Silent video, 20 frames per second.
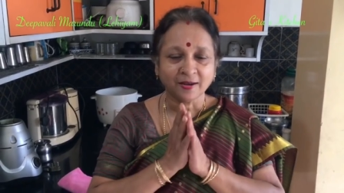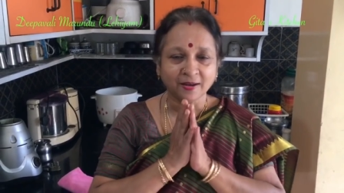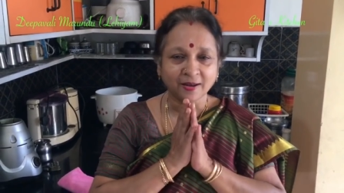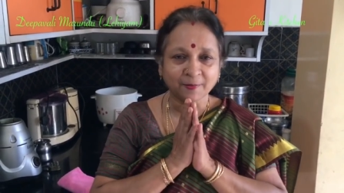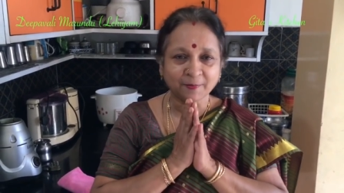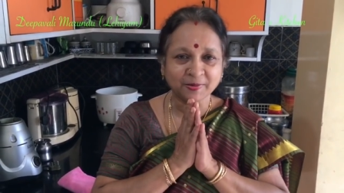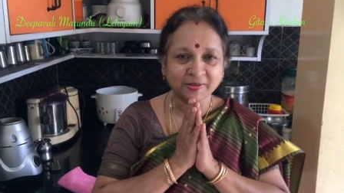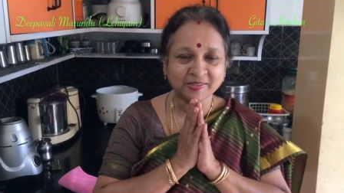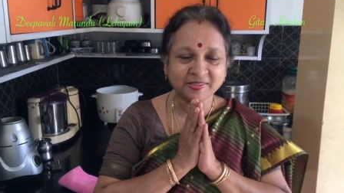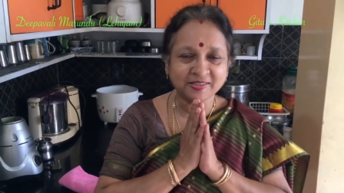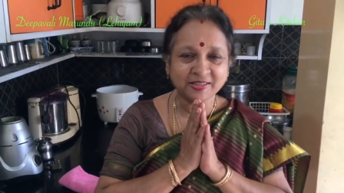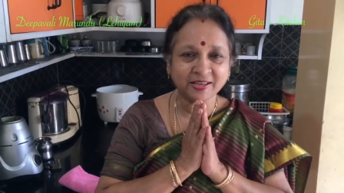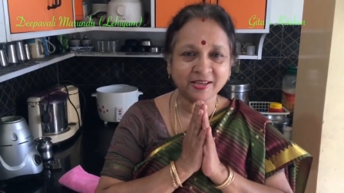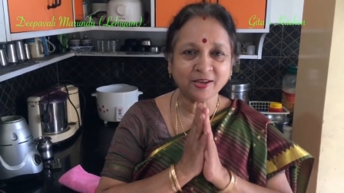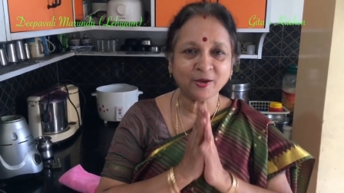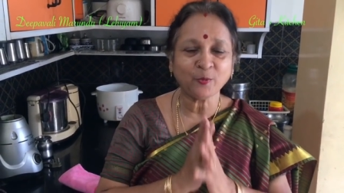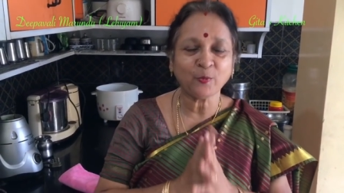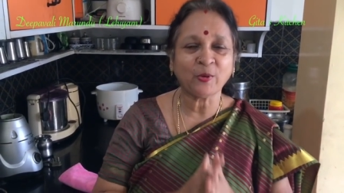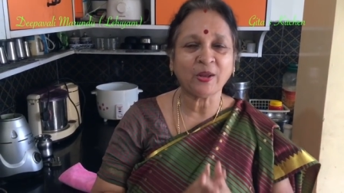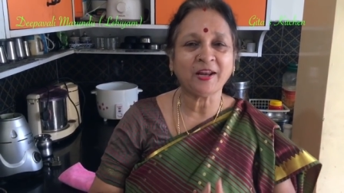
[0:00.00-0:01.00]

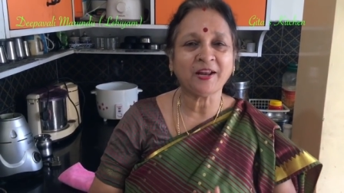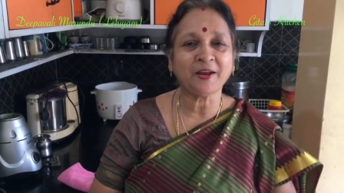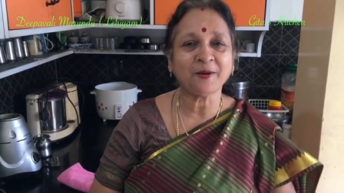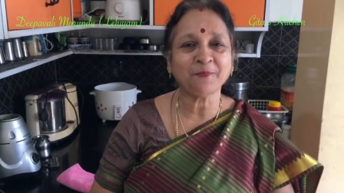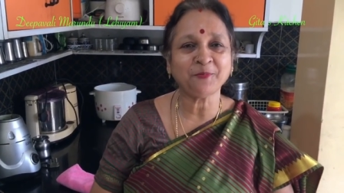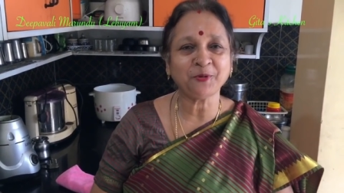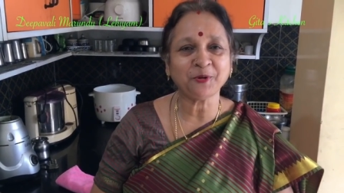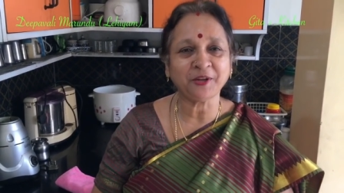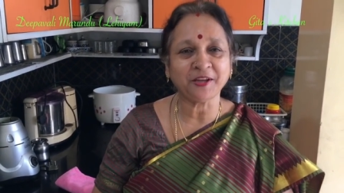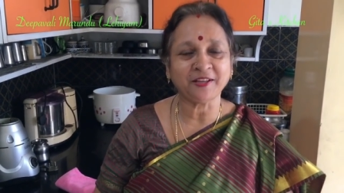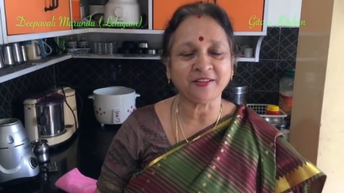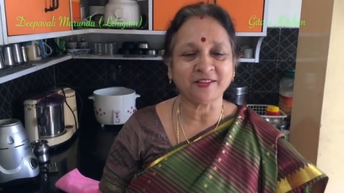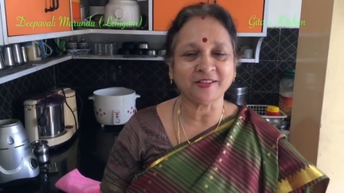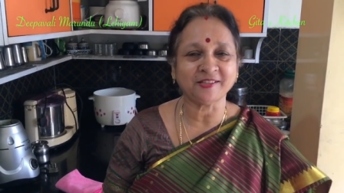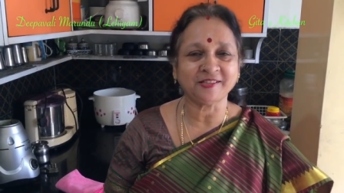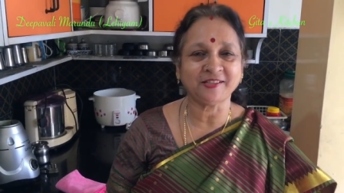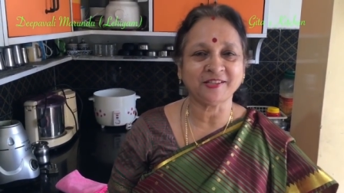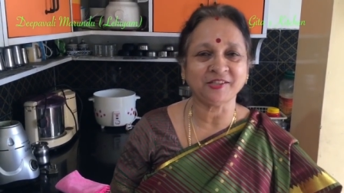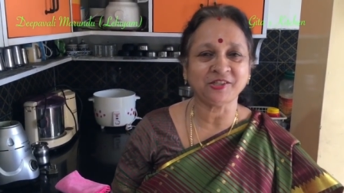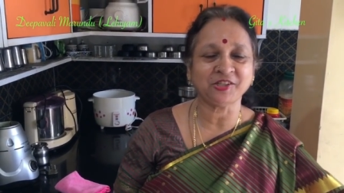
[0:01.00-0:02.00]
Namaste, welcome to
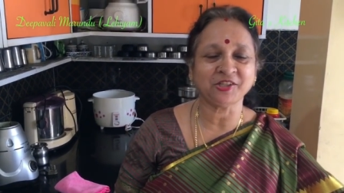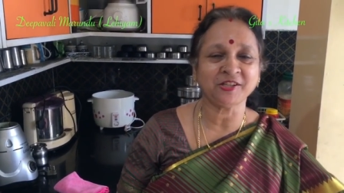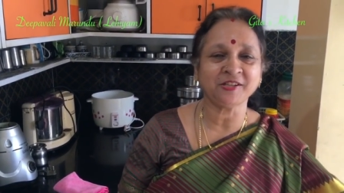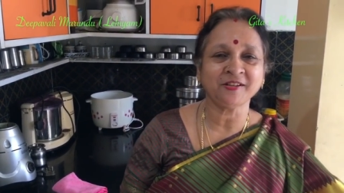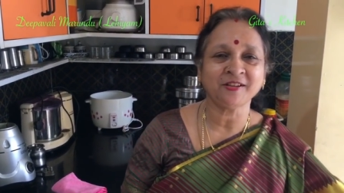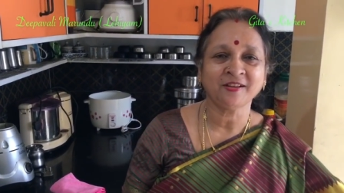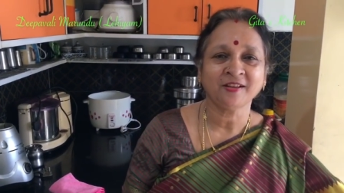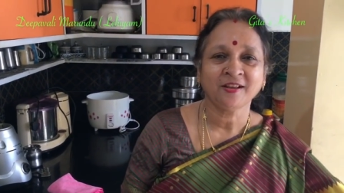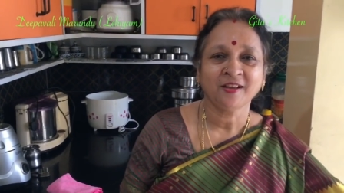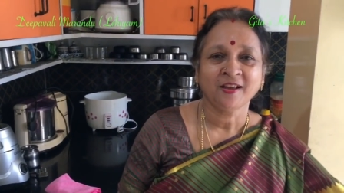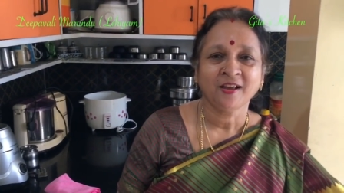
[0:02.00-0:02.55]
Gita's Kitchen.